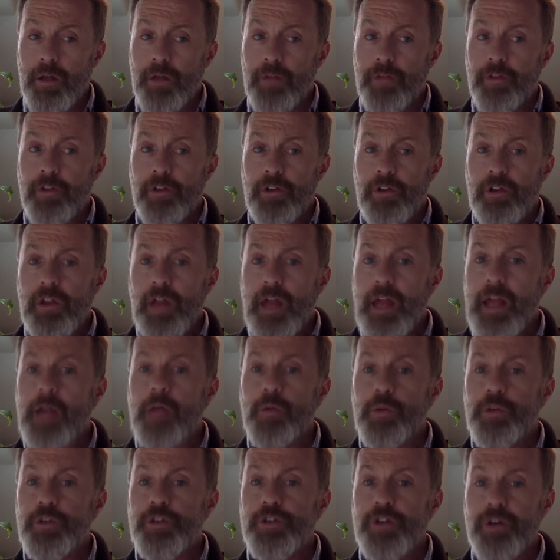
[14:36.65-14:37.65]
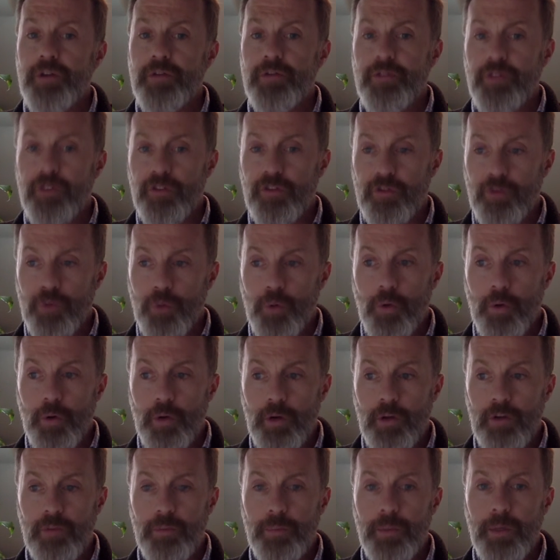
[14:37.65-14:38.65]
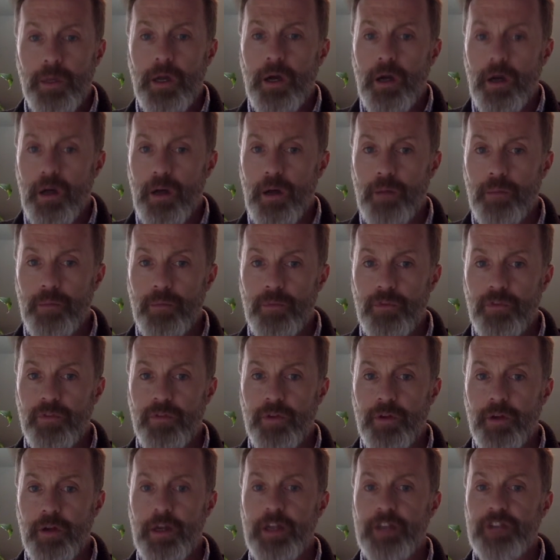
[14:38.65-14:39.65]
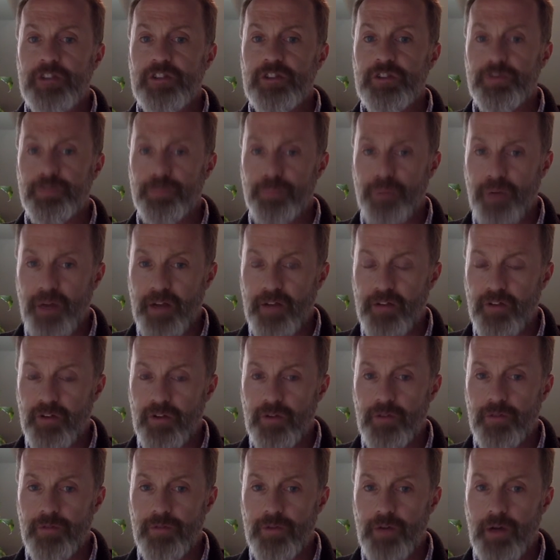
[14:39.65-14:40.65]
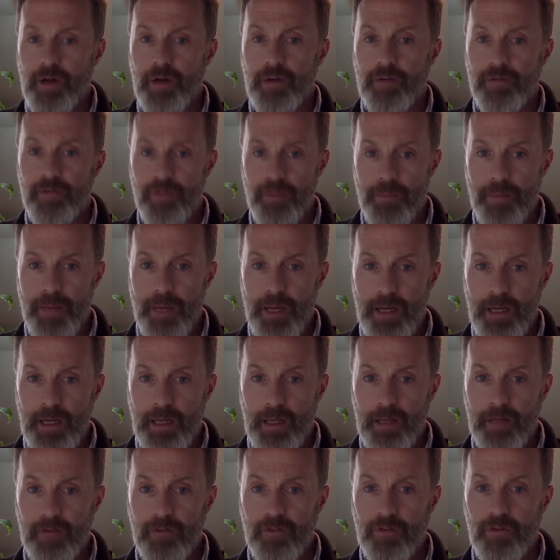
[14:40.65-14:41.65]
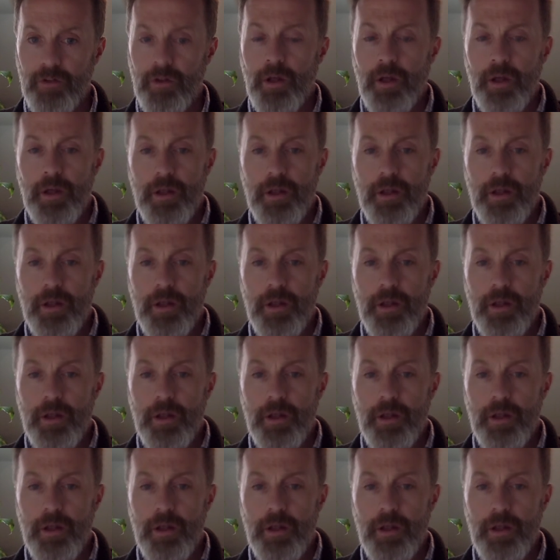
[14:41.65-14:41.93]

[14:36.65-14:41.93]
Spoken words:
the language of the stories becomes very expressive of the meanings.